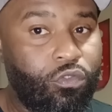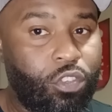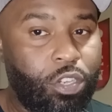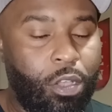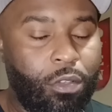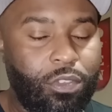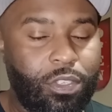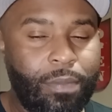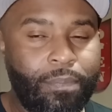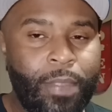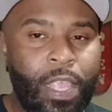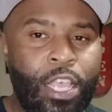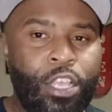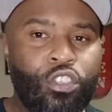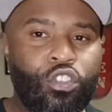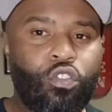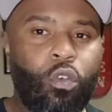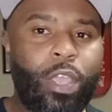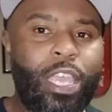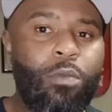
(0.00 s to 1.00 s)
jumps.
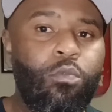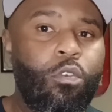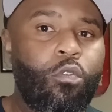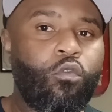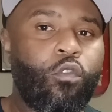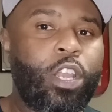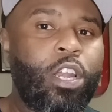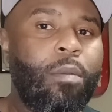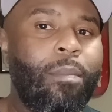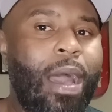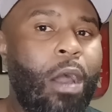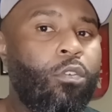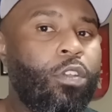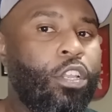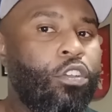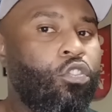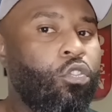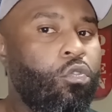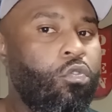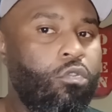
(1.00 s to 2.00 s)
So he would rent them out
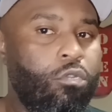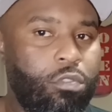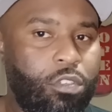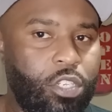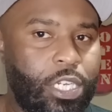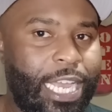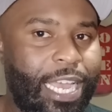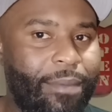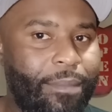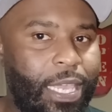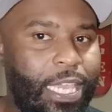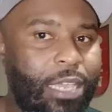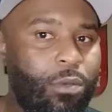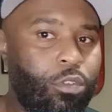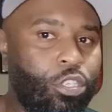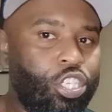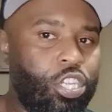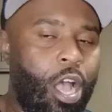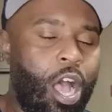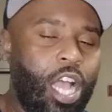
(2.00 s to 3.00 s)
to dudes, you know what I mean? He
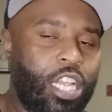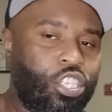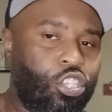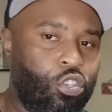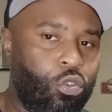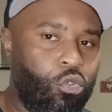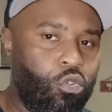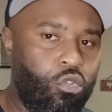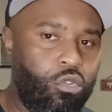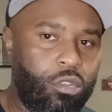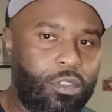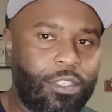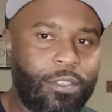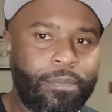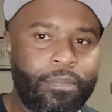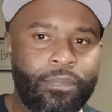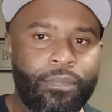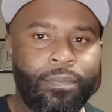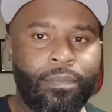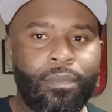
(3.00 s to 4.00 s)
would charge
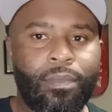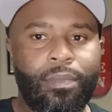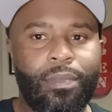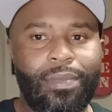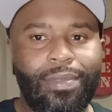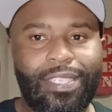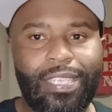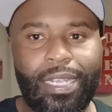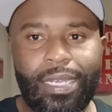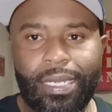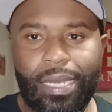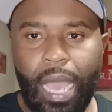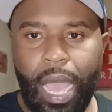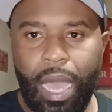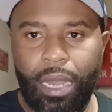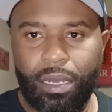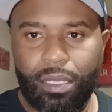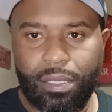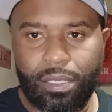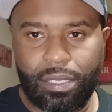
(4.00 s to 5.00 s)
dudes
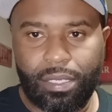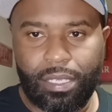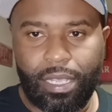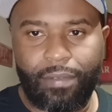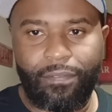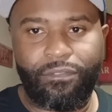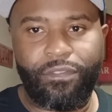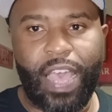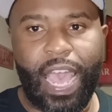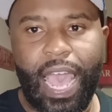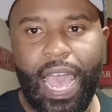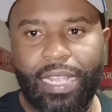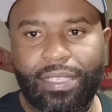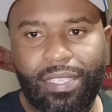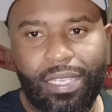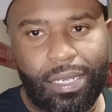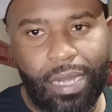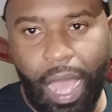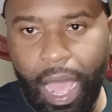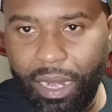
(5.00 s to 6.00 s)
$10 or something, $5,
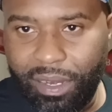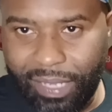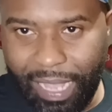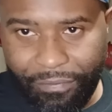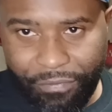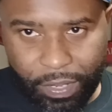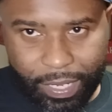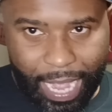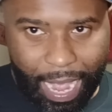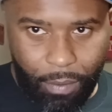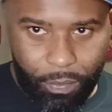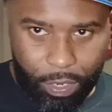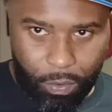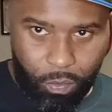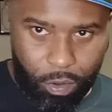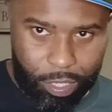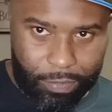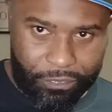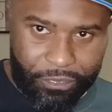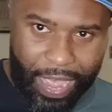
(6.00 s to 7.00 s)
$10. I forgot what it
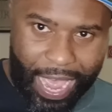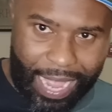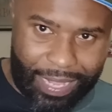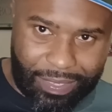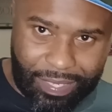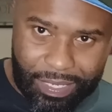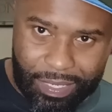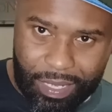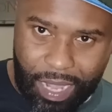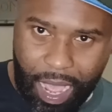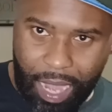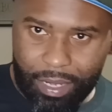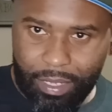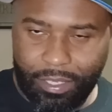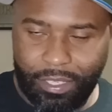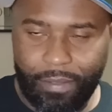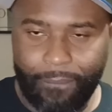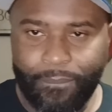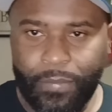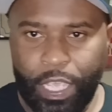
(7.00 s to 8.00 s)
was. $5,
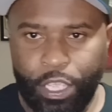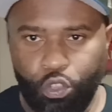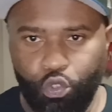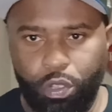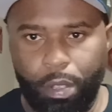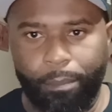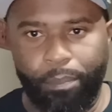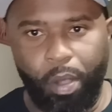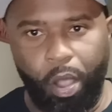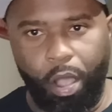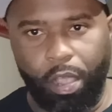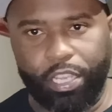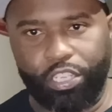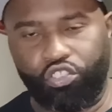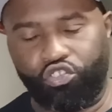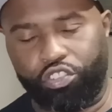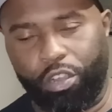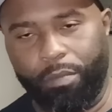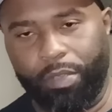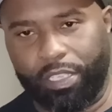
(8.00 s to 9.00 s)
$10. You can borrow
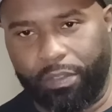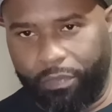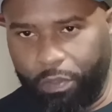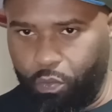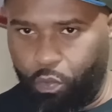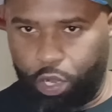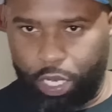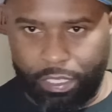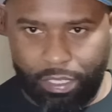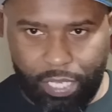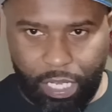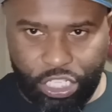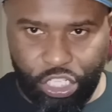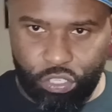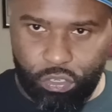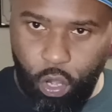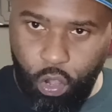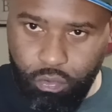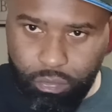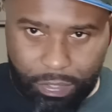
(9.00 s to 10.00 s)
his trimmers if you want to touch
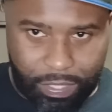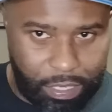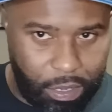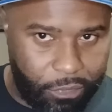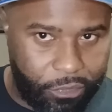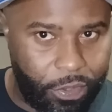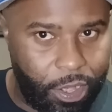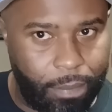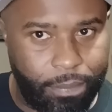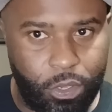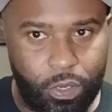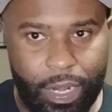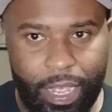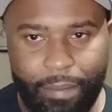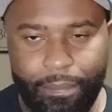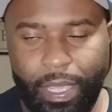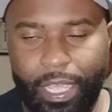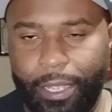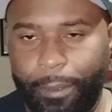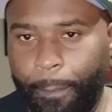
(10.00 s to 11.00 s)
your own self up, you know what
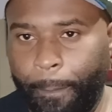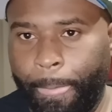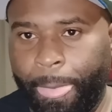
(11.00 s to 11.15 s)
I mean?